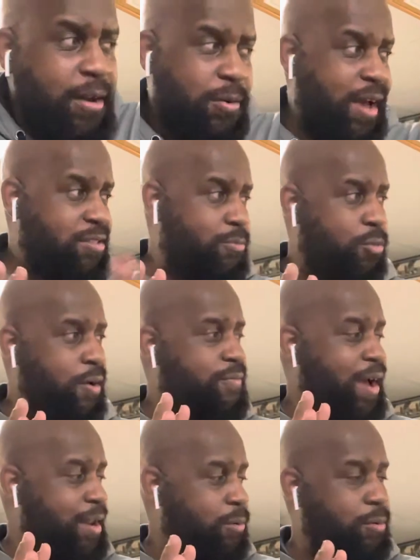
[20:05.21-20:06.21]
do got some more
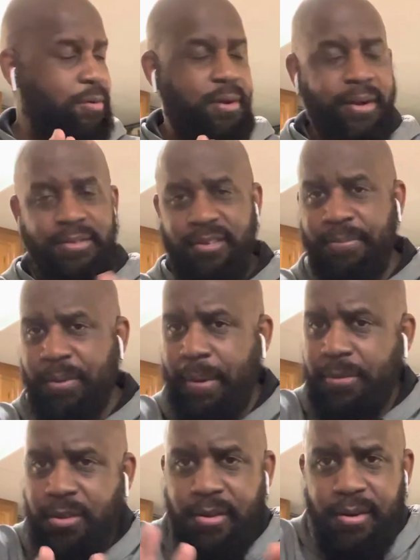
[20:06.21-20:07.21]
vinyl and all that stuff, but I'm
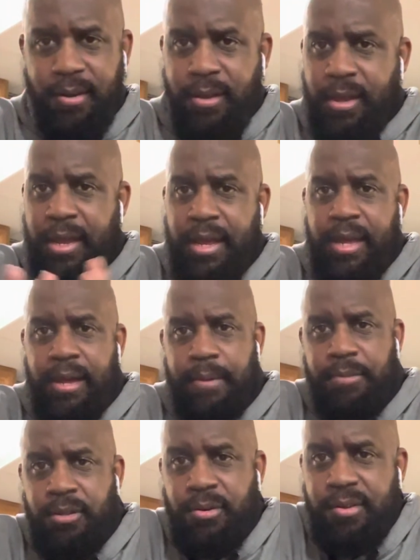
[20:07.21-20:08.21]
just gonna
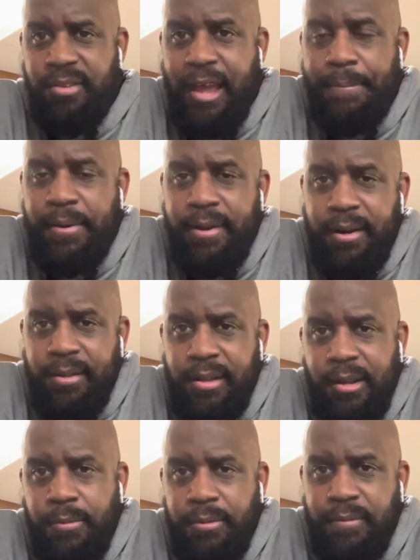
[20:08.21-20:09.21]
stop it here because I
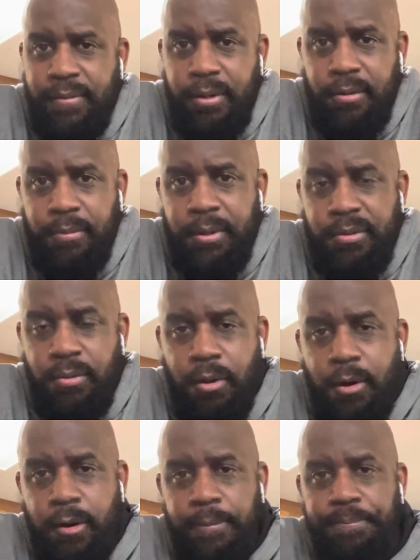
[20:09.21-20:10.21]
don't want the video to be too
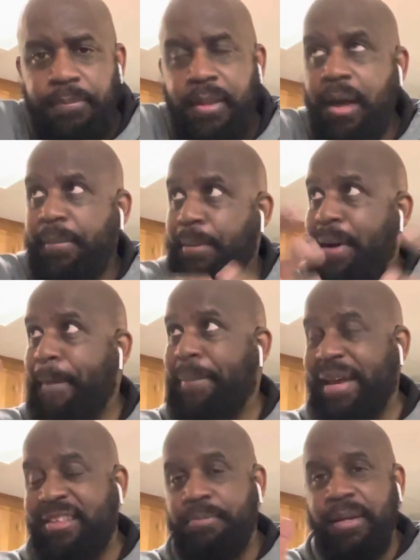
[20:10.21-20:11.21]
long. I'm in my
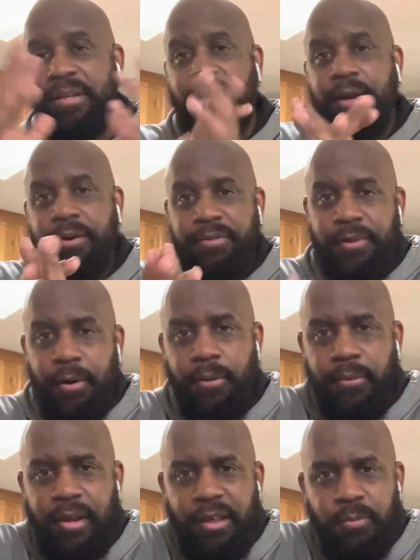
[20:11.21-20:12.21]
basement here,
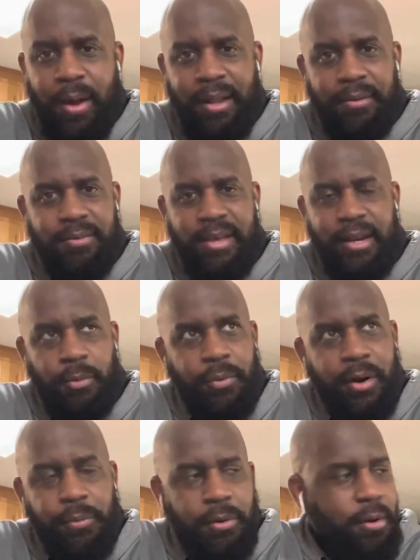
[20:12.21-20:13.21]
so that's why it looks kind of
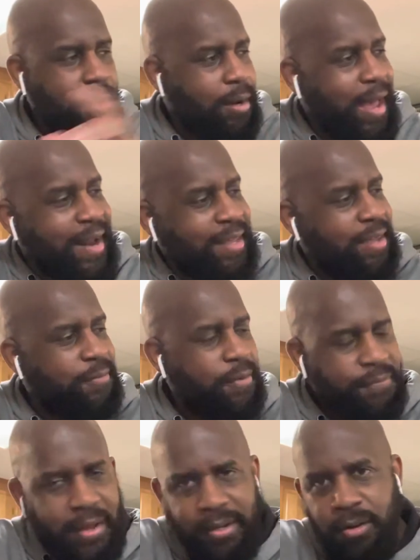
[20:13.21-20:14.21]
weird with all the lighting
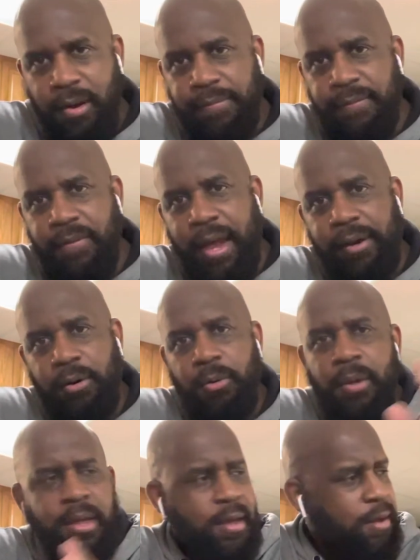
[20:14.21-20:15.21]
reflecting off the
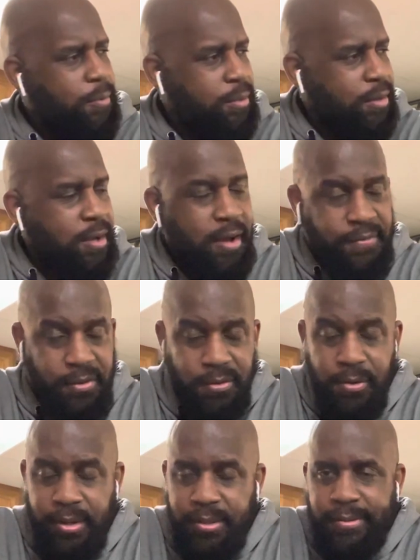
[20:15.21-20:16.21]
vinyl with the covers
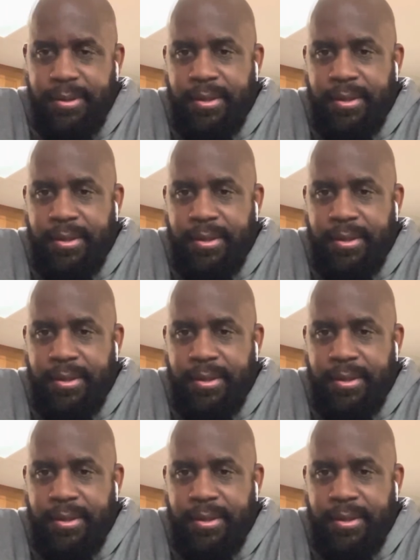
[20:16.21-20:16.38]
on it.